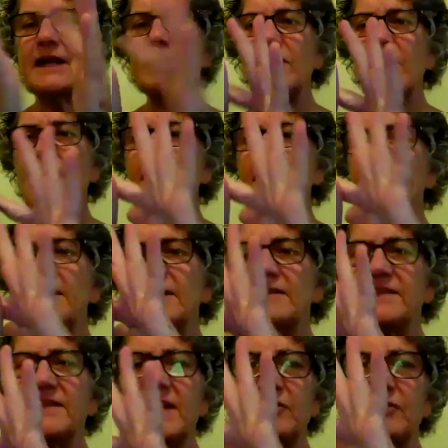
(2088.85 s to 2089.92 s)
and you have the
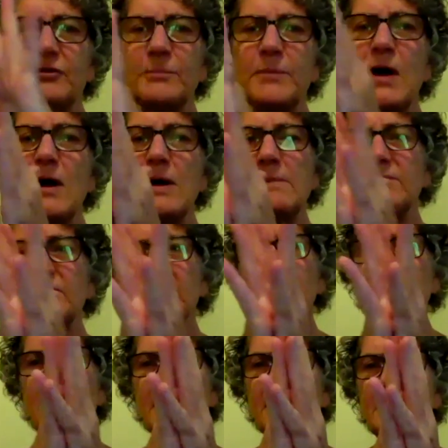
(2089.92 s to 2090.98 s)
center palms,